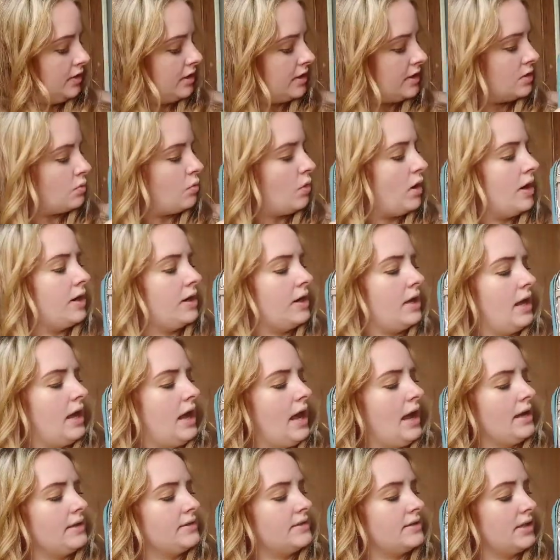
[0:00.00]
This one, it
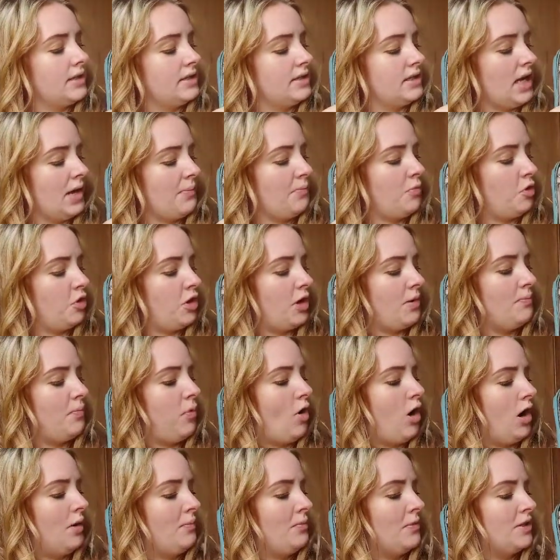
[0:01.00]
has a double
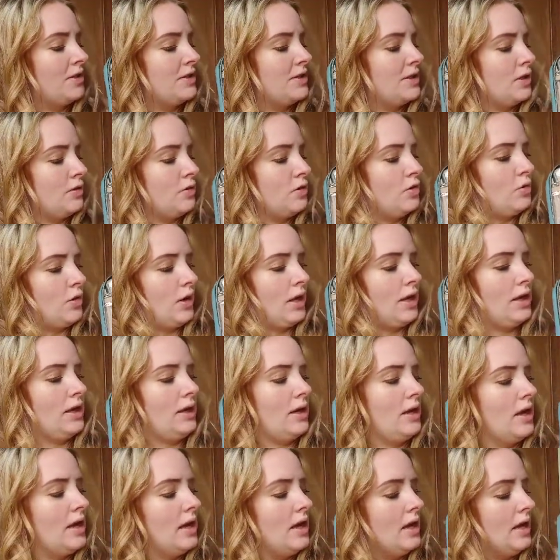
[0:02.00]
compartment, so you
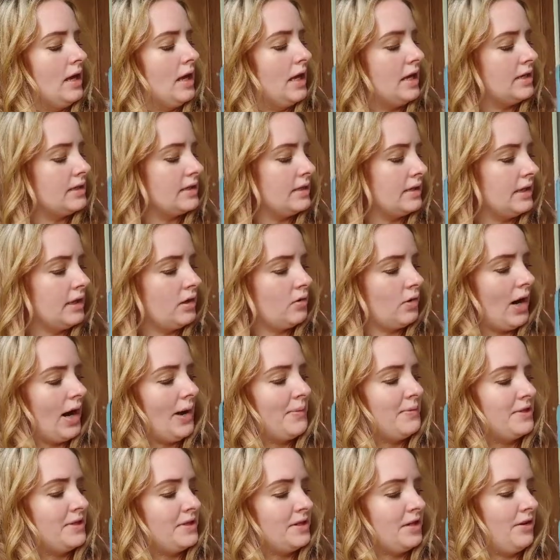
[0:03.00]
can easily
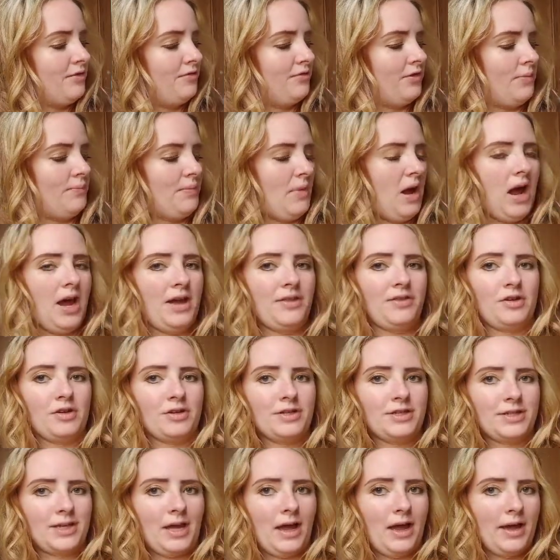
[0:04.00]
grab stuff from either
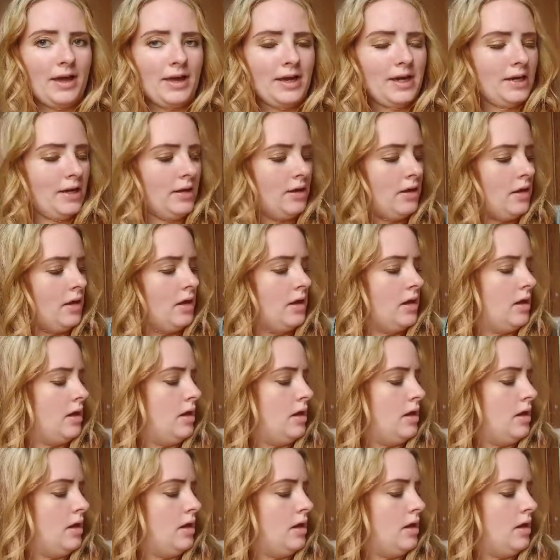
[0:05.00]
side